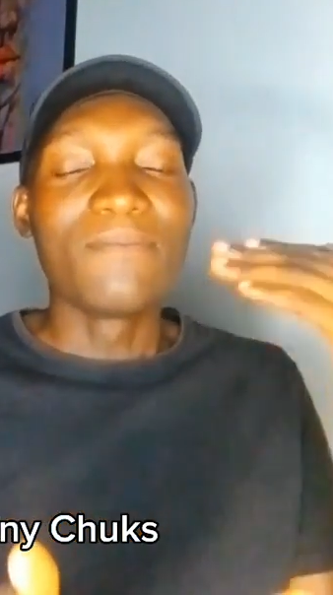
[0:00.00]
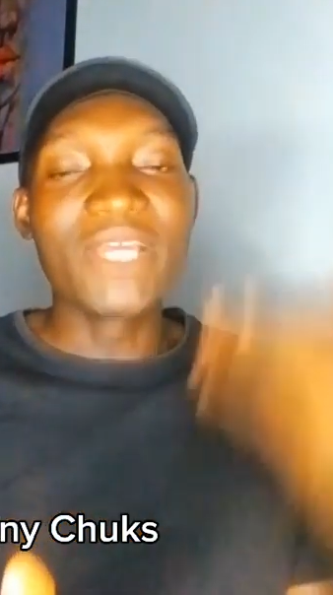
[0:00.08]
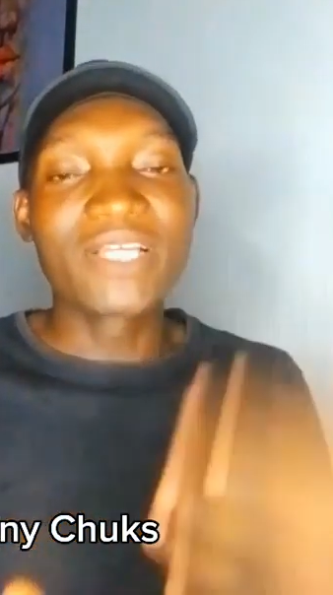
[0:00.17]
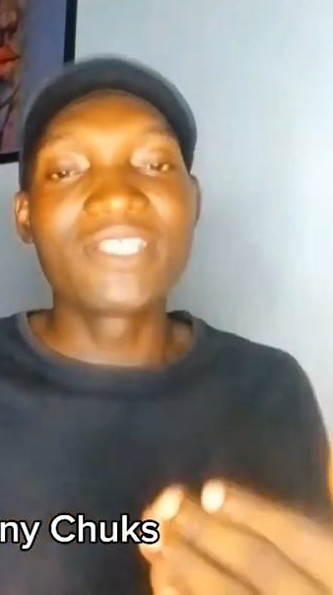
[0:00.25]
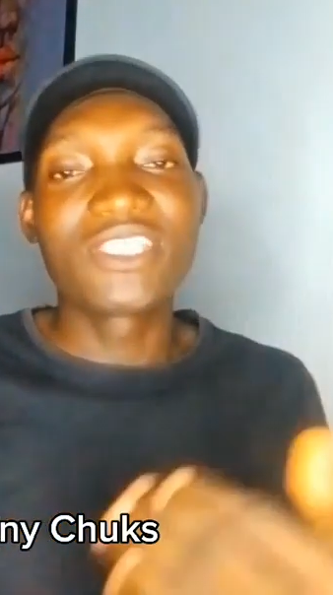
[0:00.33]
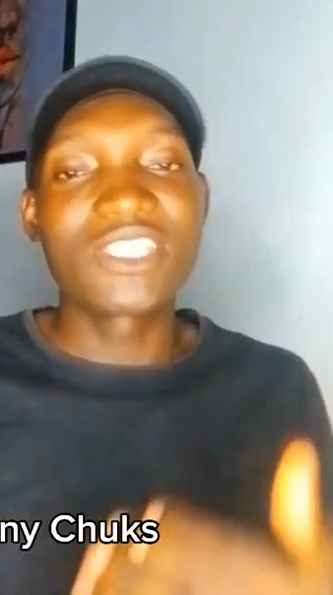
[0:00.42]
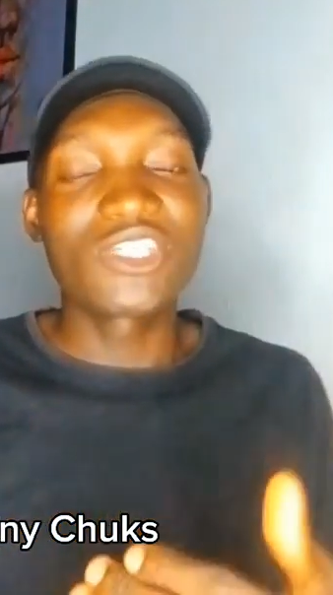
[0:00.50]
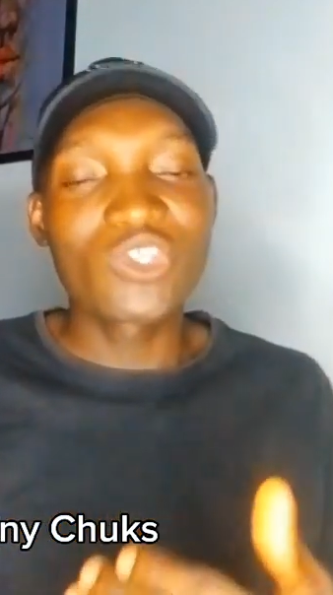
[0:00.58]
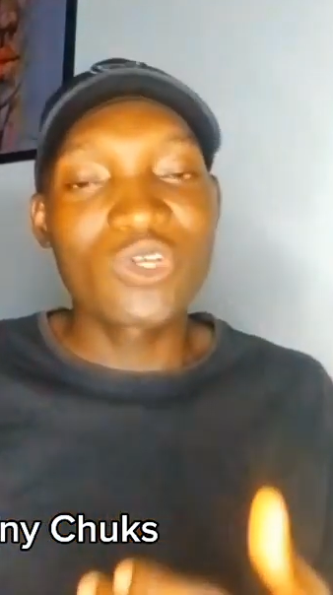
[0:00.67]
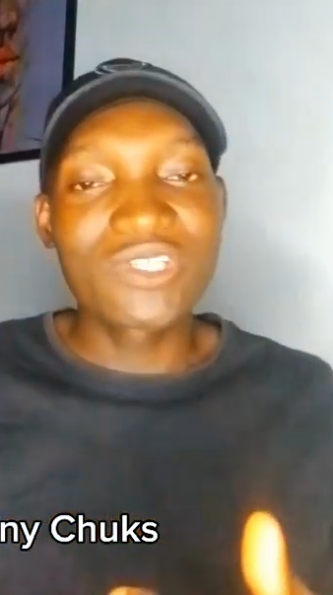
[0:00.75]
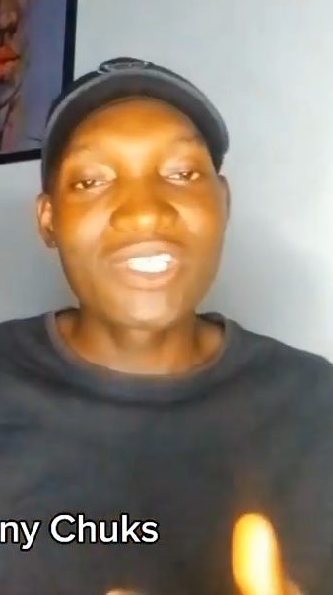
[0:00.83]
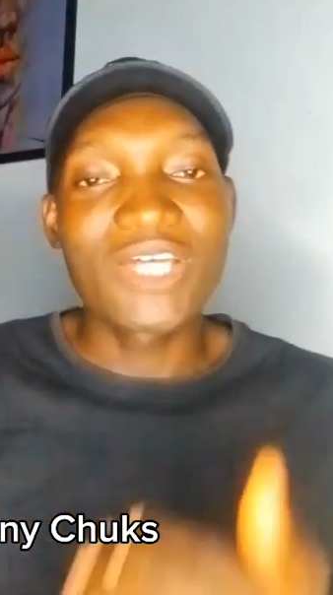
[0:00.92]
make
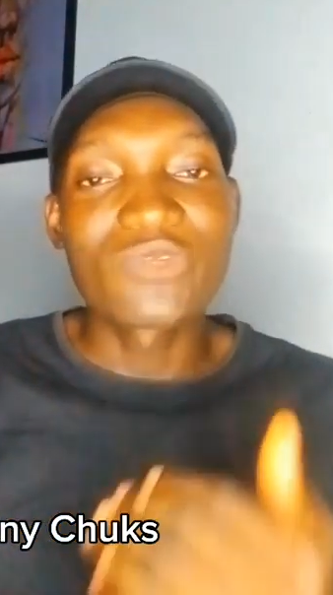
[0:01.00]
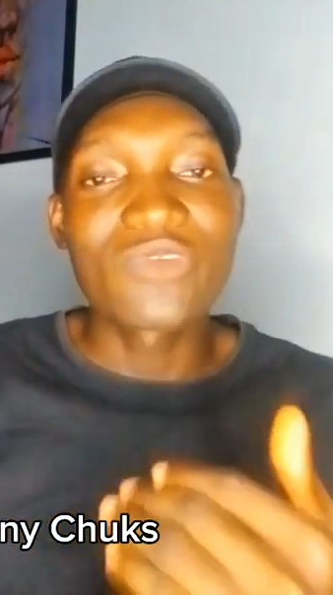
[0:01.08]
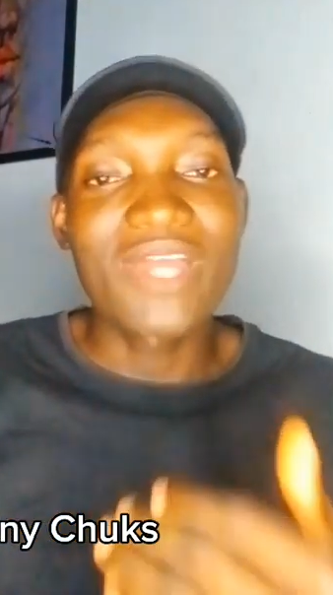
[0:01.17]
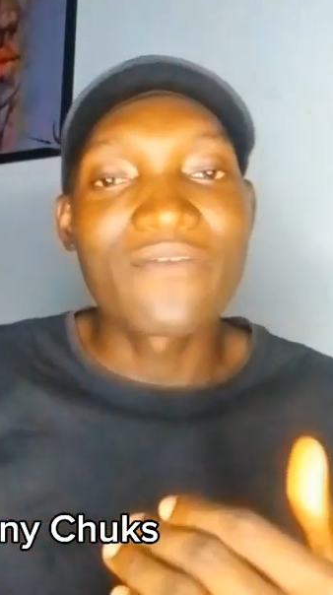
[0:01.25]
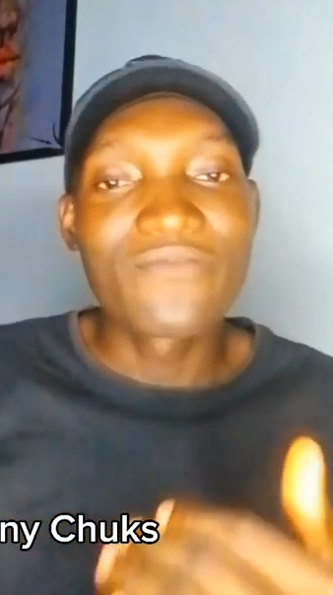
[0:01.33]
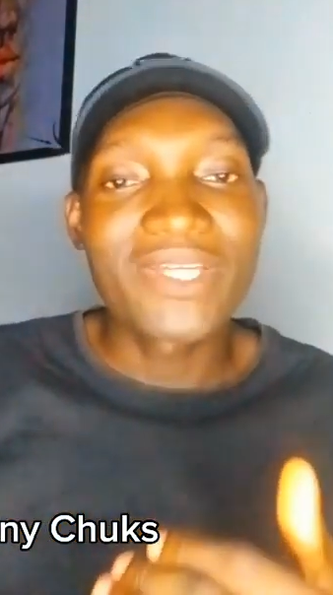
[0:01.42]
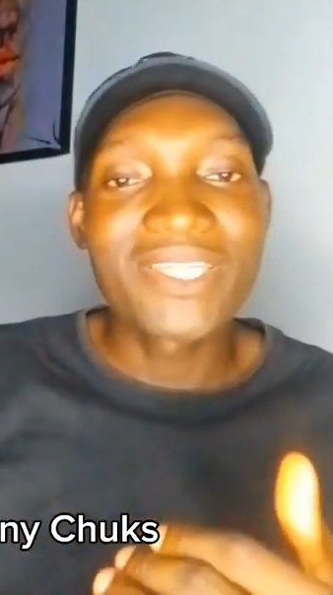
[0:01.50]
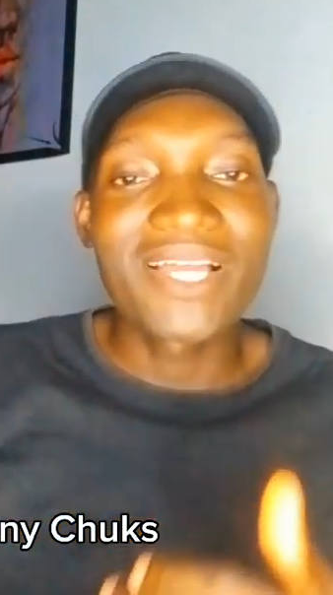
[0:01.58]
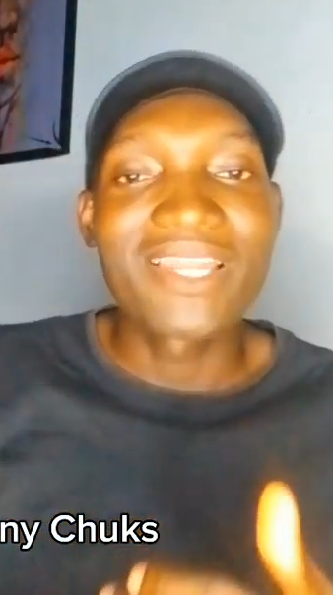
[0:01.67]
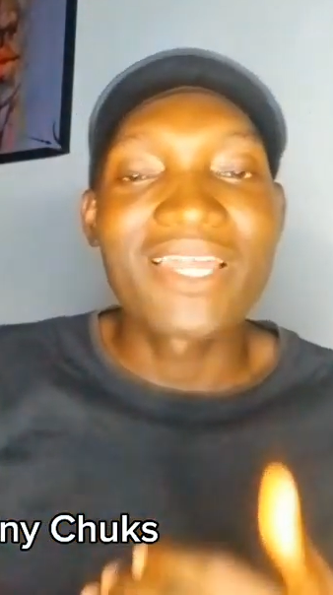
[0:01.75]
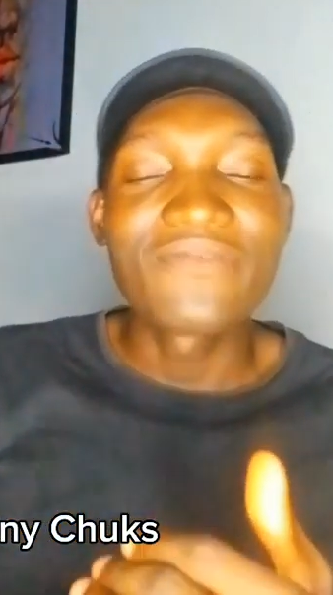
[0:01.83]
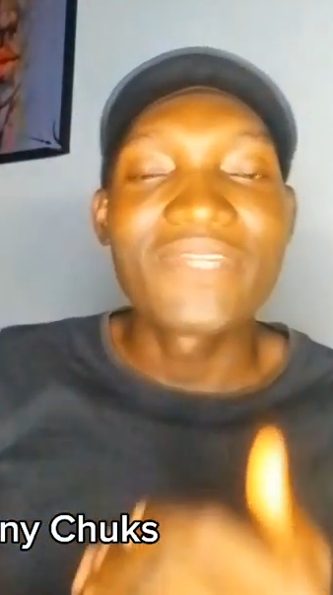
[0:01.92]
decisions that will affect
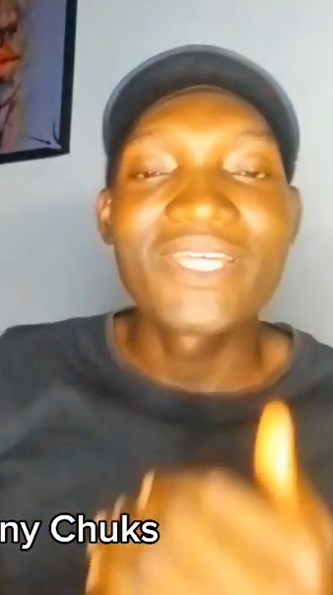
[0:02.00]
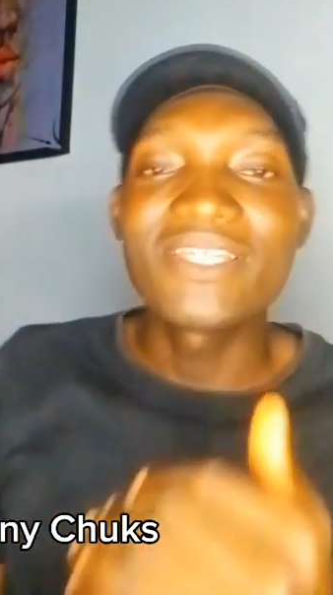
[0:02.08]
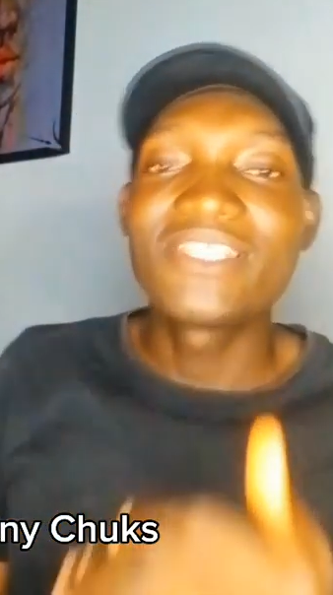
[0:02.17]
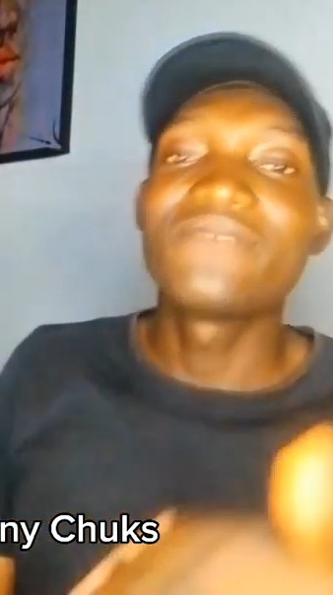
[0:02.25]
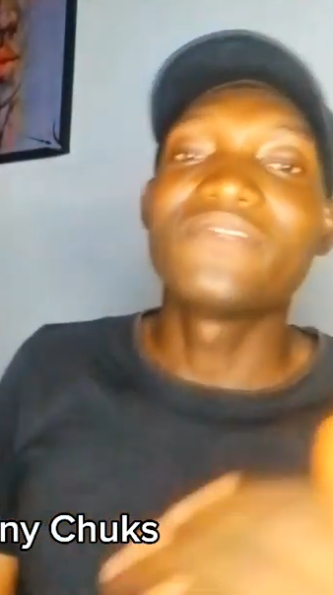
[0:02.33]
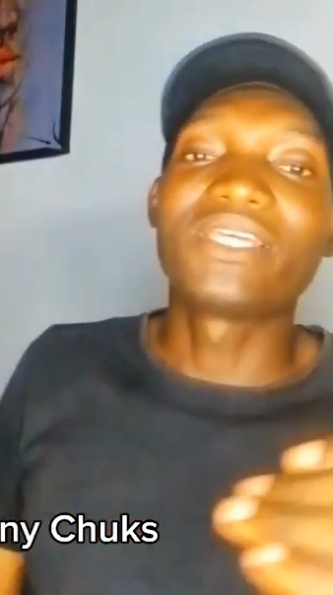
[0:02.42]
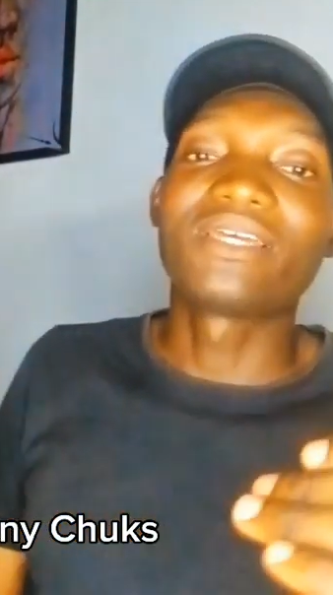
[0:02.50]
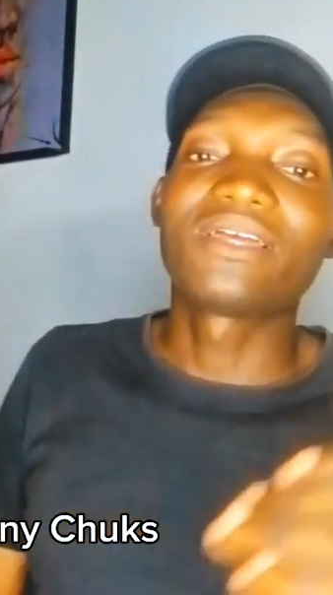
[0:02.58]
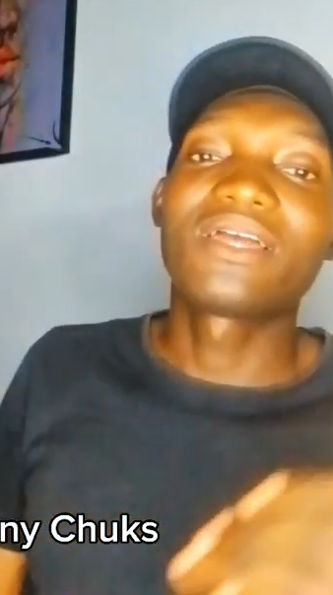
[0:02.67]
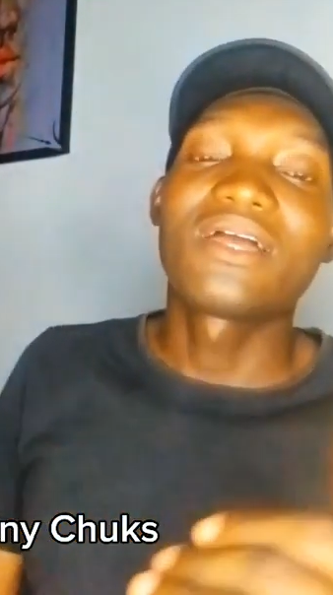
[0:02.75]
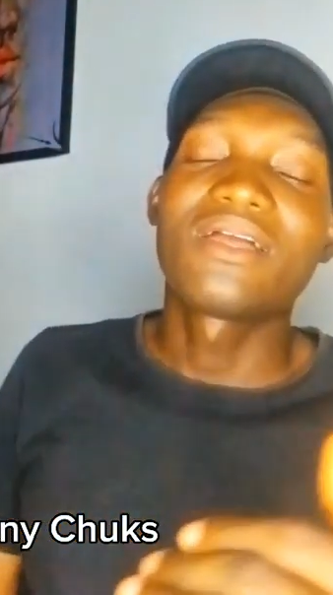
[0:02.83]
their life negatively,